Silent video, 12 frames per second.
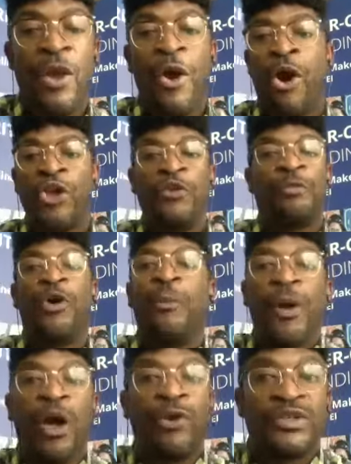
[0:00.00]
or you've put a
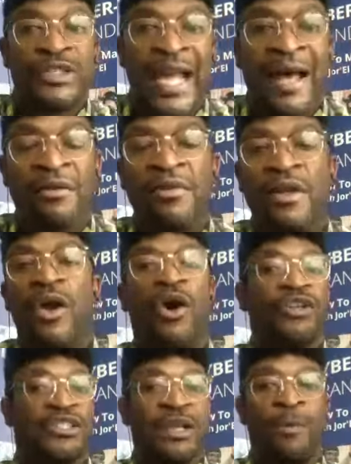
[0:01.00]
post out,
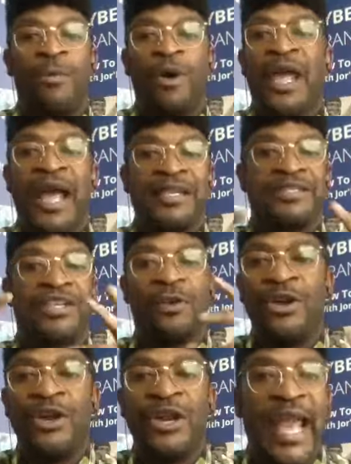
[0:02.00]
or someone has
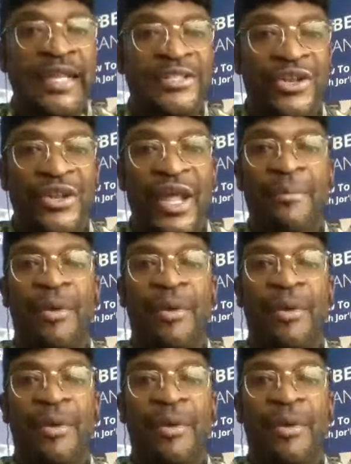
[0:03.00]
communicated on that